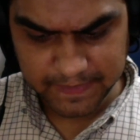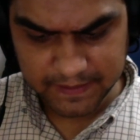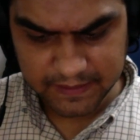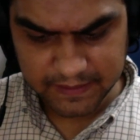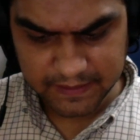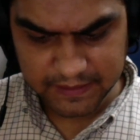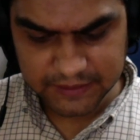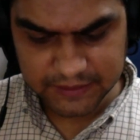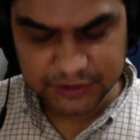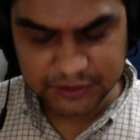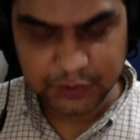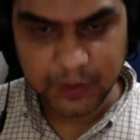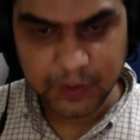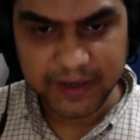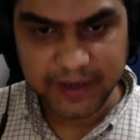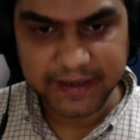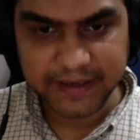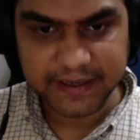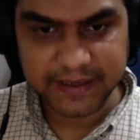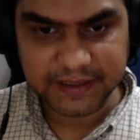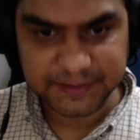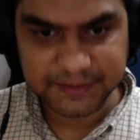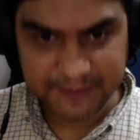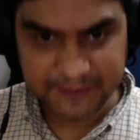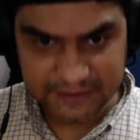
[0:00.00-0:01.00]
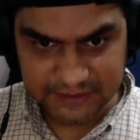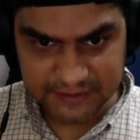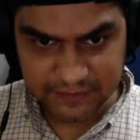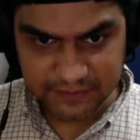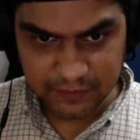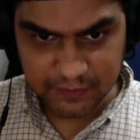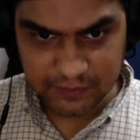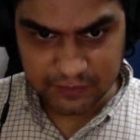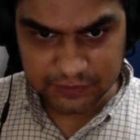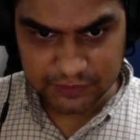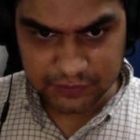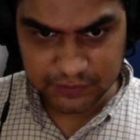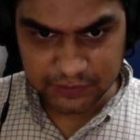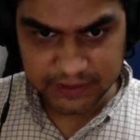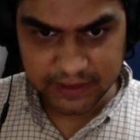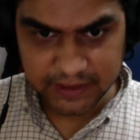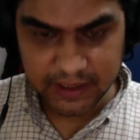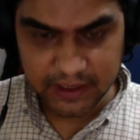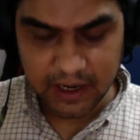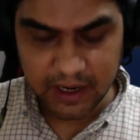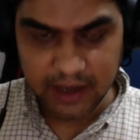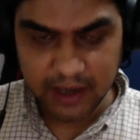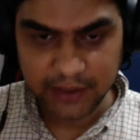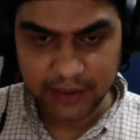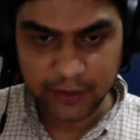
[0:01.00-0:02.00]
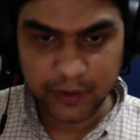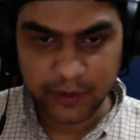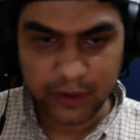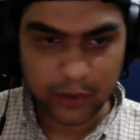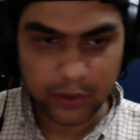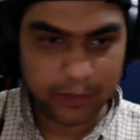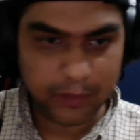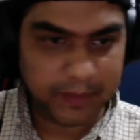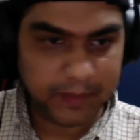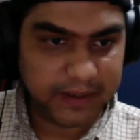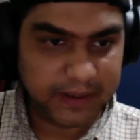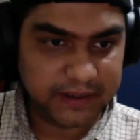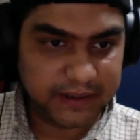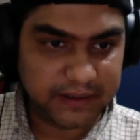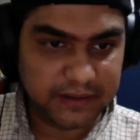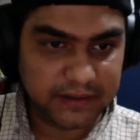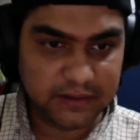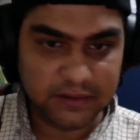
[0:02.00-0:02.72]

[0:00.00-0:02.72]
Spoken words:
It is quite expensive also than Arduino Nano, but